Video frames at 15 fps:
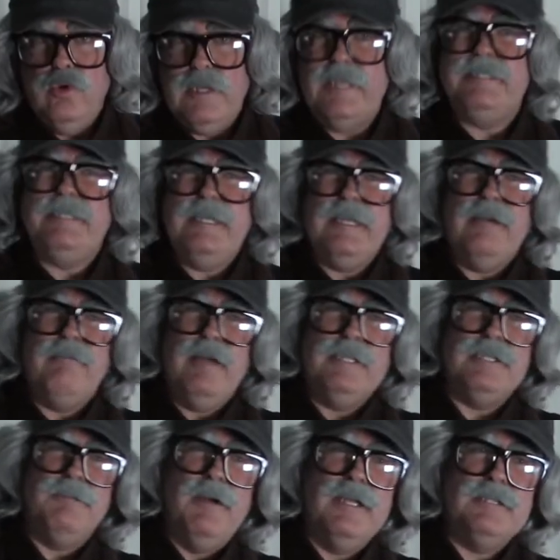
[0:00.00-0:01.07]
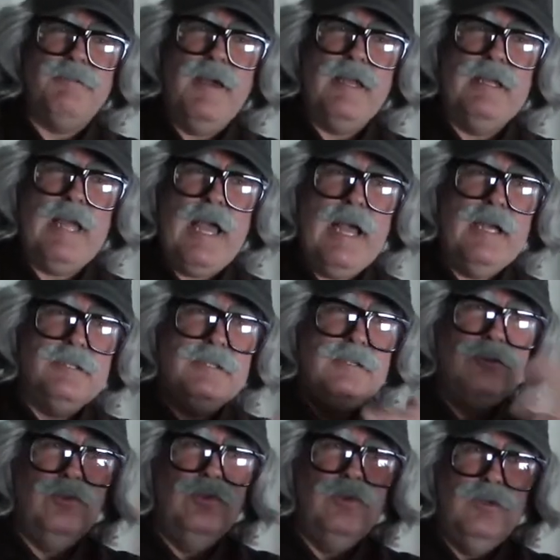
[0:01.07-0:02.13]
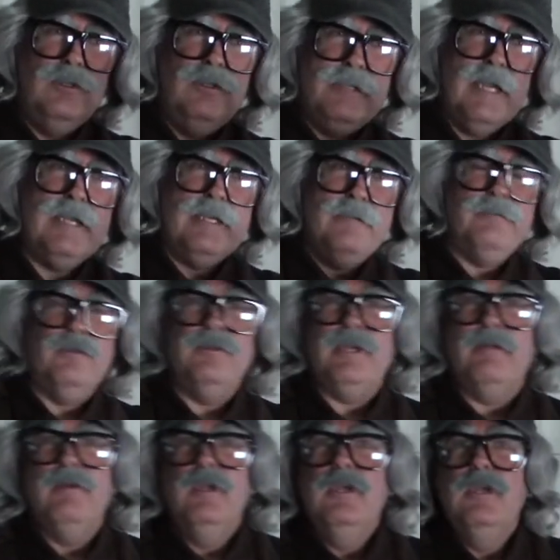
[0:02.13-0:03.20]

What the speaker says: did I say that right, smartest man in the house, Google? Yeah, okay.